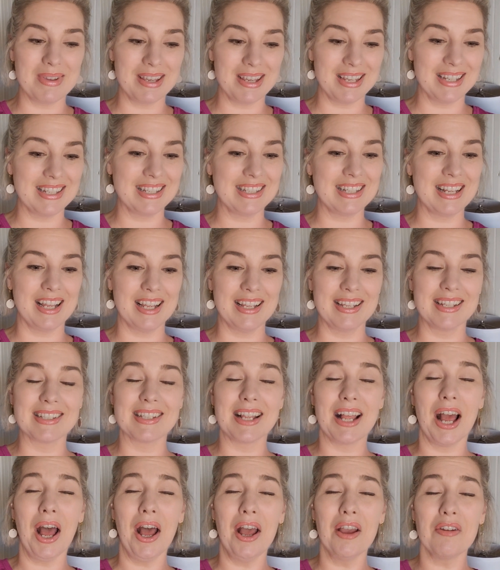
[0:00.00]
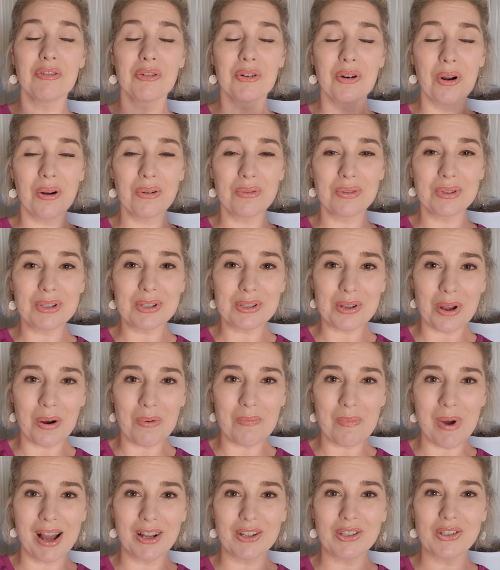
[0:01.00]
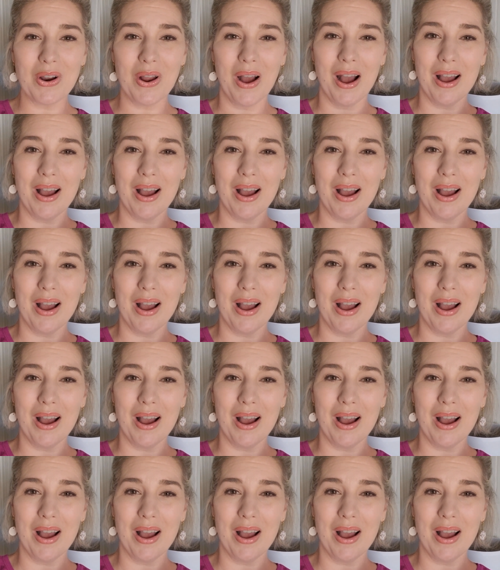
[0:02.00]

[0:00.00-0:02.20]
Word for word: He says, I've grown so much,